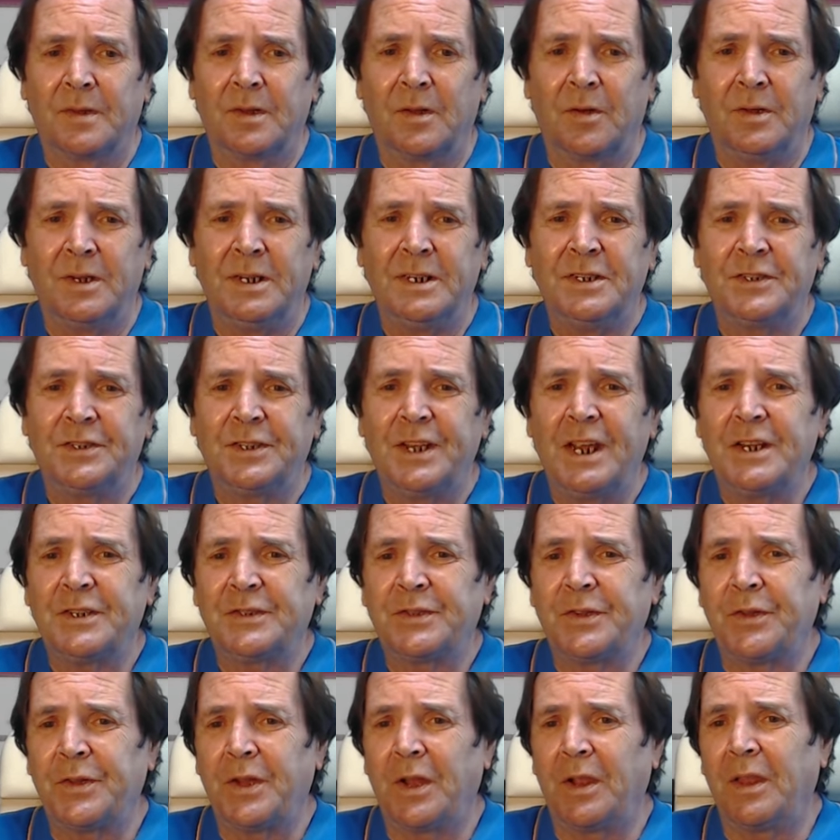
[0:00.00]
Now, he states
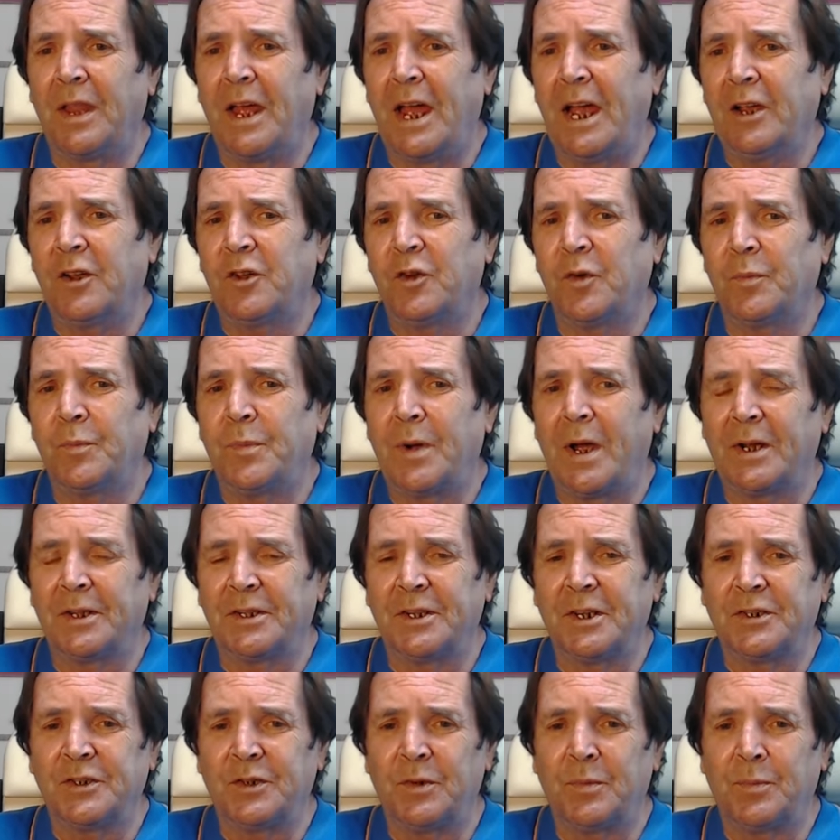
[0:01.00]
that the lack of
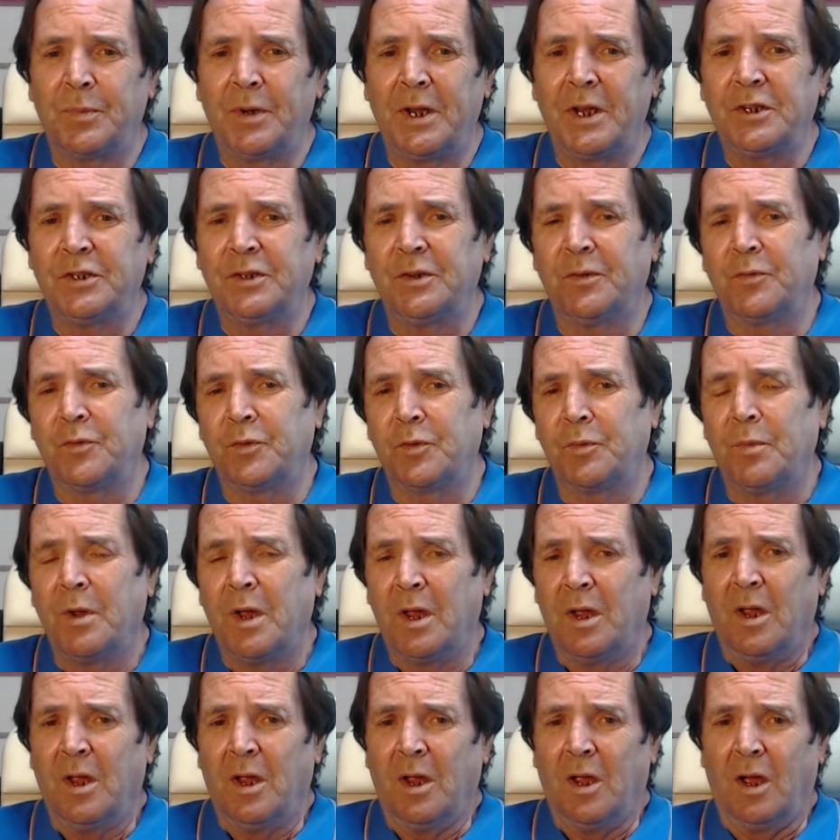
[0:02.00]
participation from
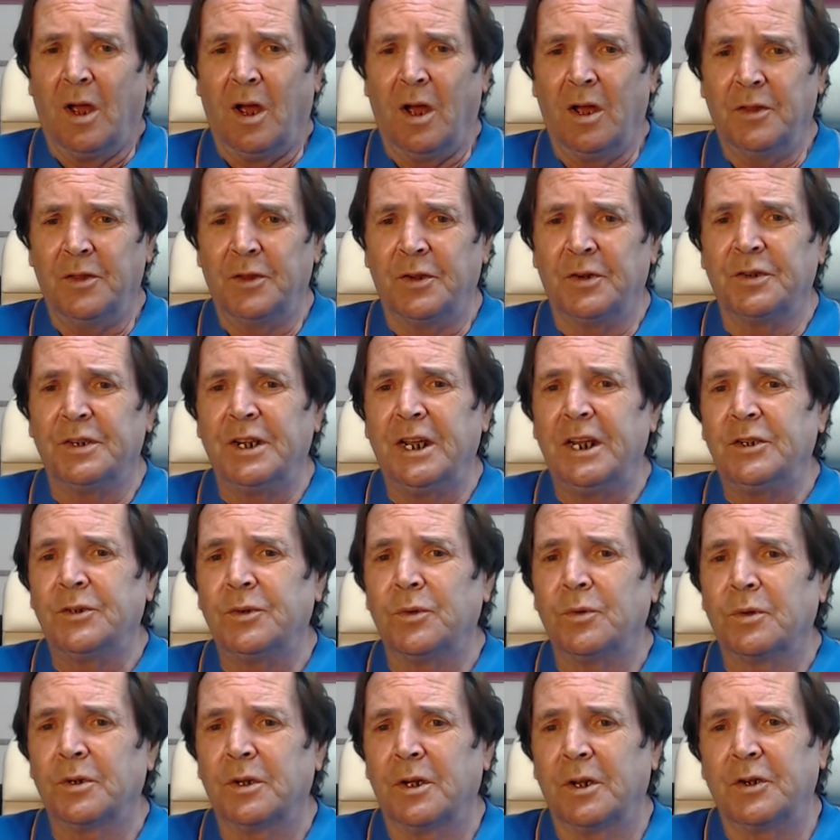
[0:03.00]
other
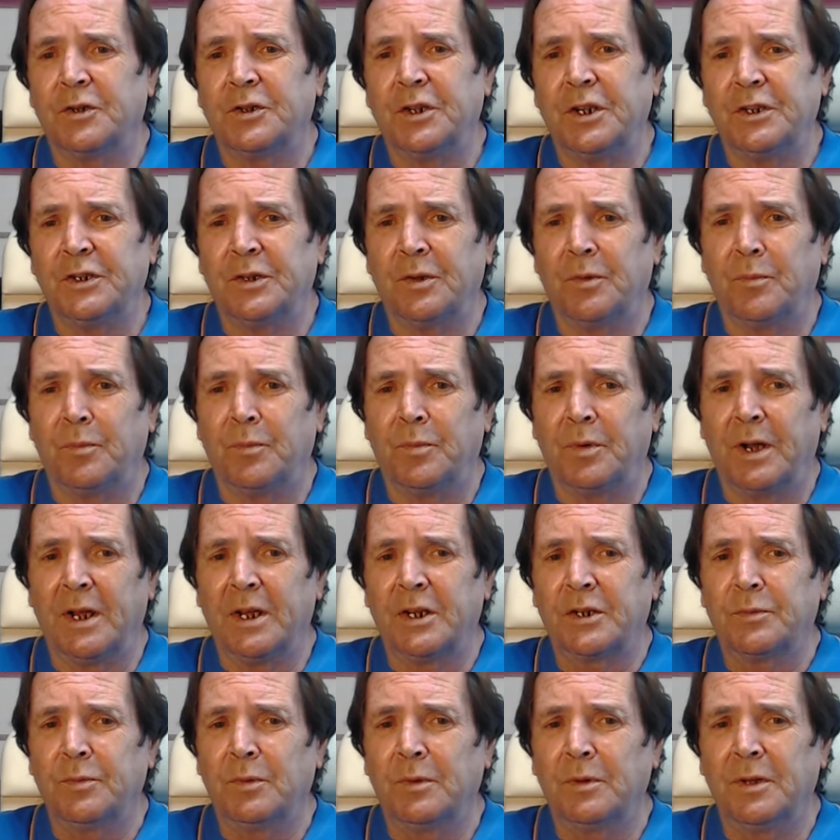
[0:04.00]
NATO countries in
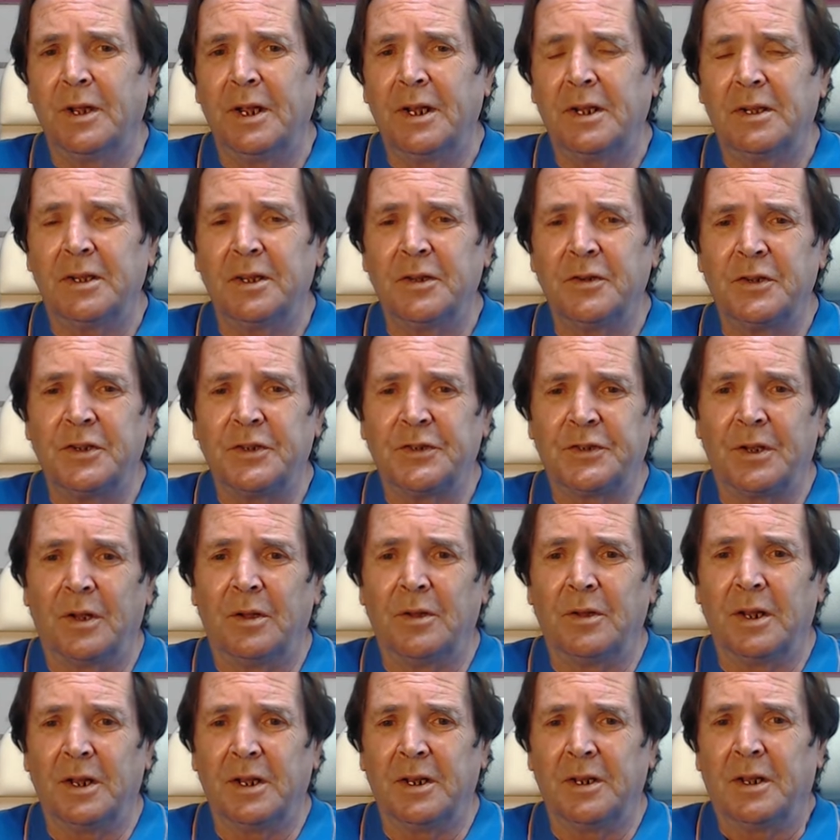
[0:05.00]
BRICS will likely
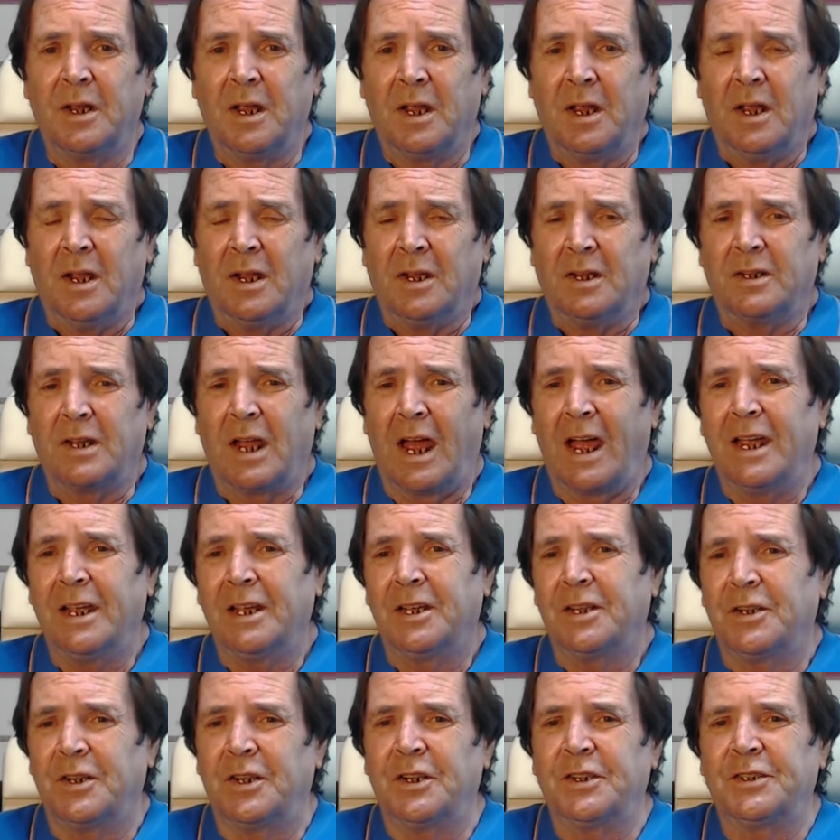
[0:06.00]
result in
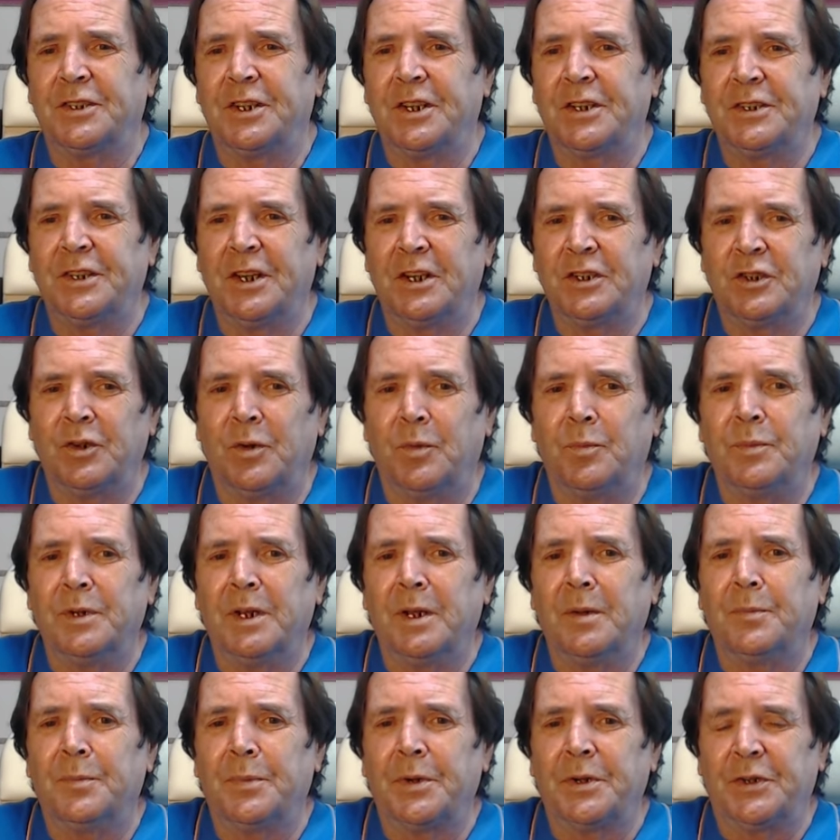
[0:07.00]
Ankara's decision
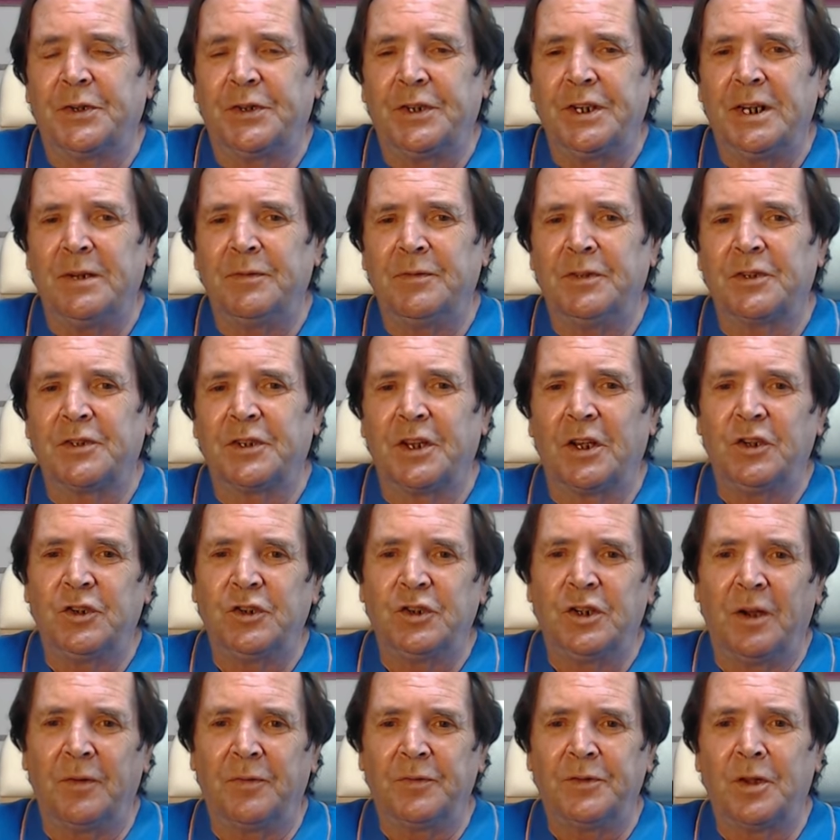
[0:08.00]
being perceived as a
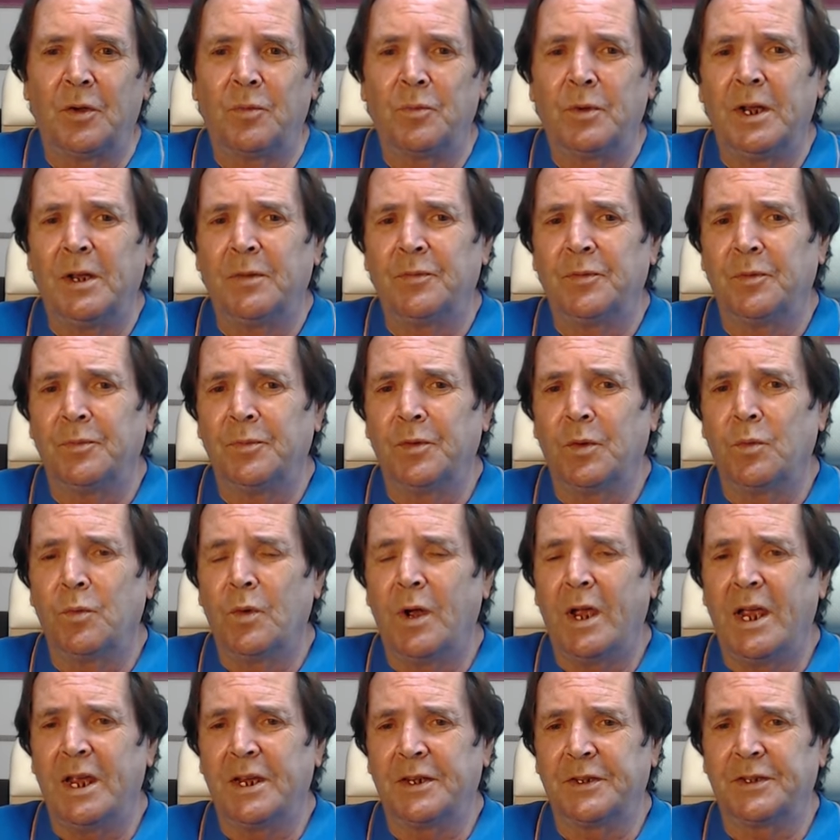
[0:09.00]
shift away from the
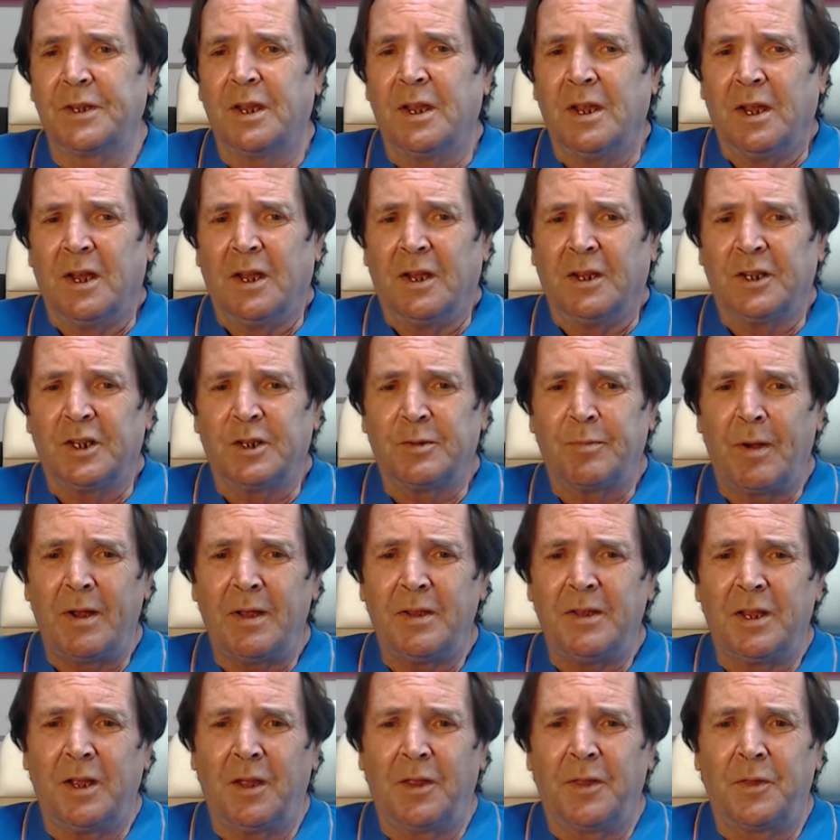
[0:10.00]
West,
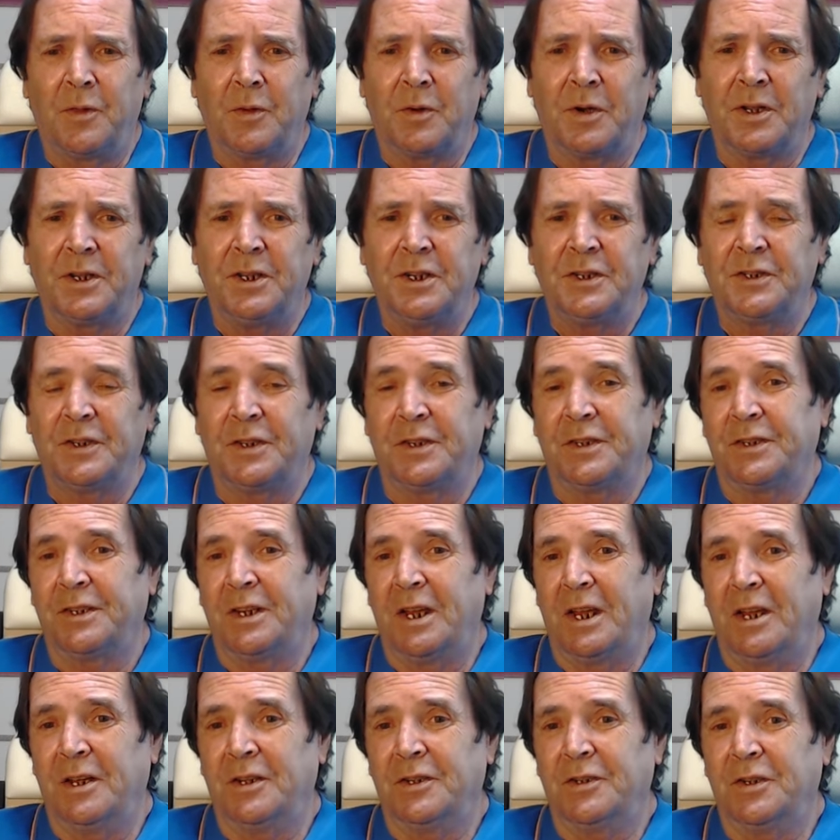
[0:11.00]
despite the authorities'
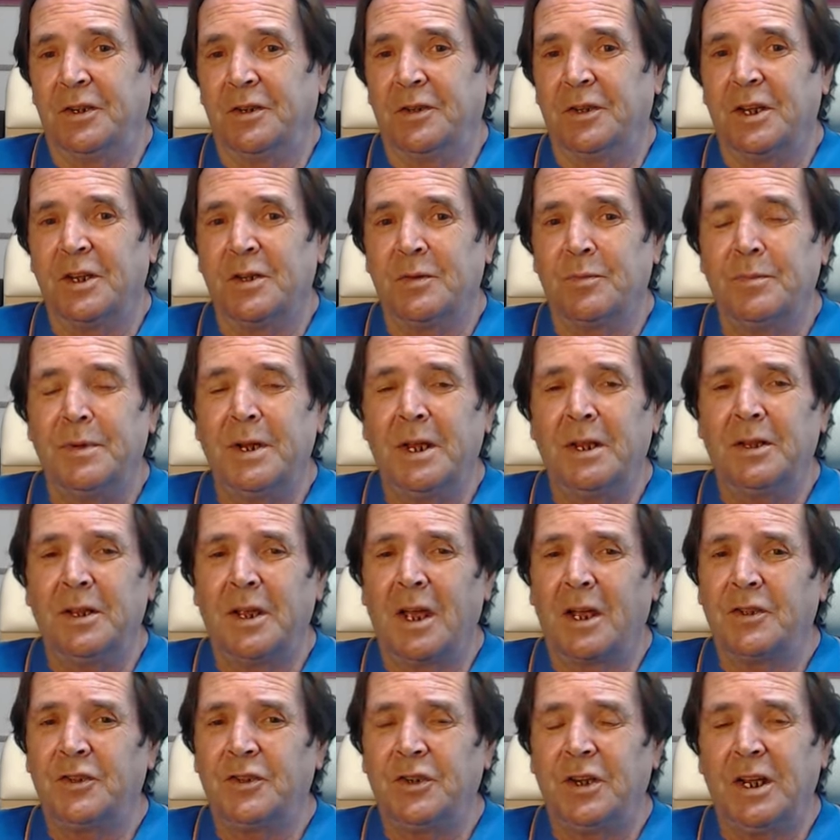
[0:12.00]
assertion that it's merely
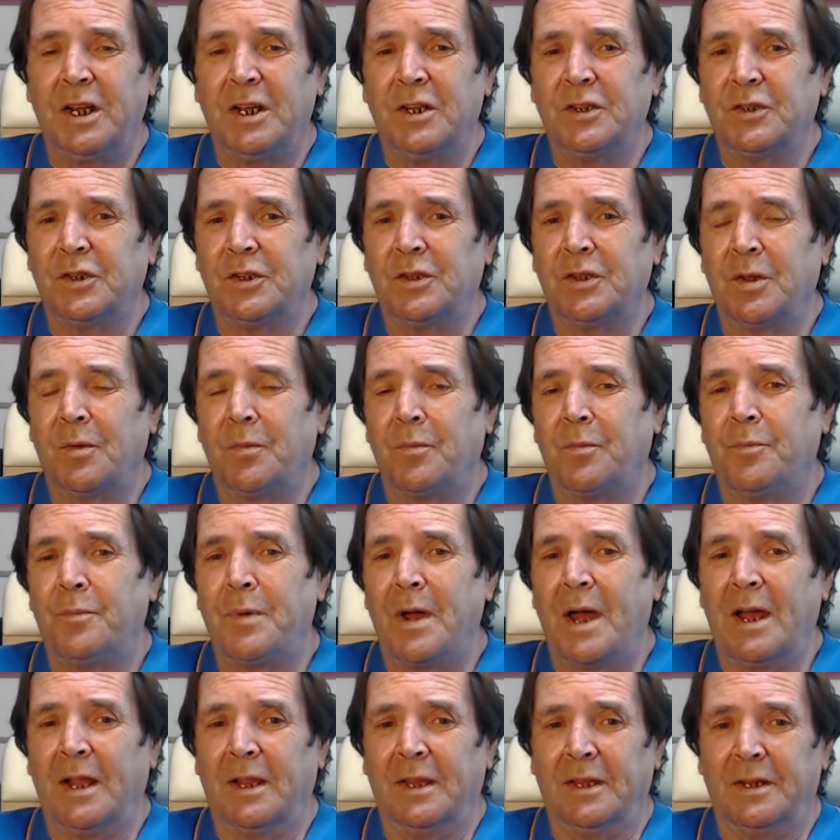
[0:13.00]
a change in the
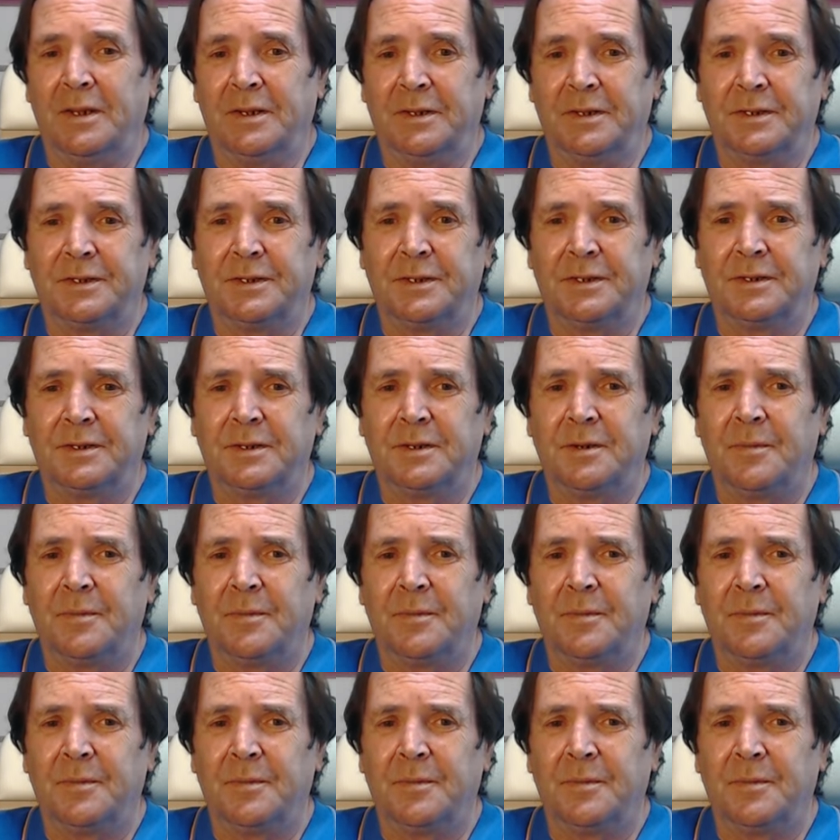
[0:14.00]
balance.